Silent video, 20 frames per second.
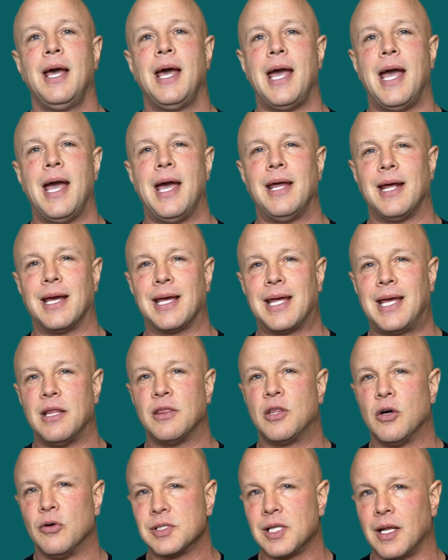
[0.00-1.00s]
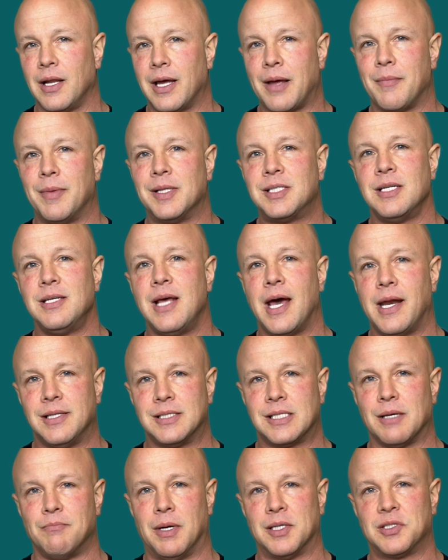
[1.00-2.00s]
and get those ligaments and
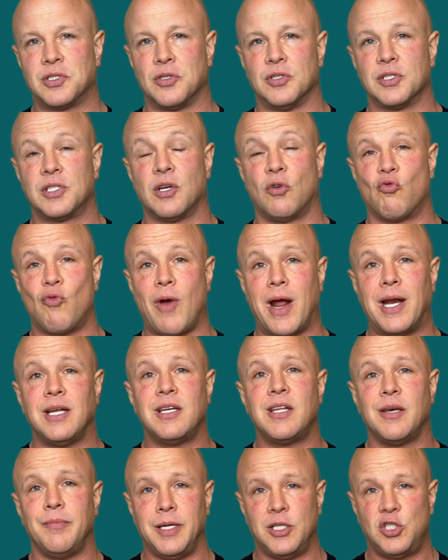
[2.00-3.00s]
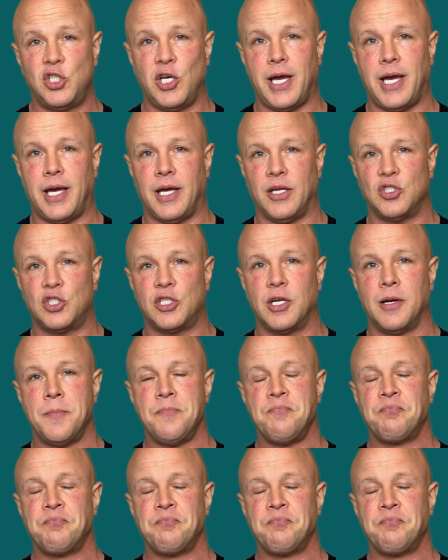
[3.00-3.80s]
tendons and muscles ready to be changed.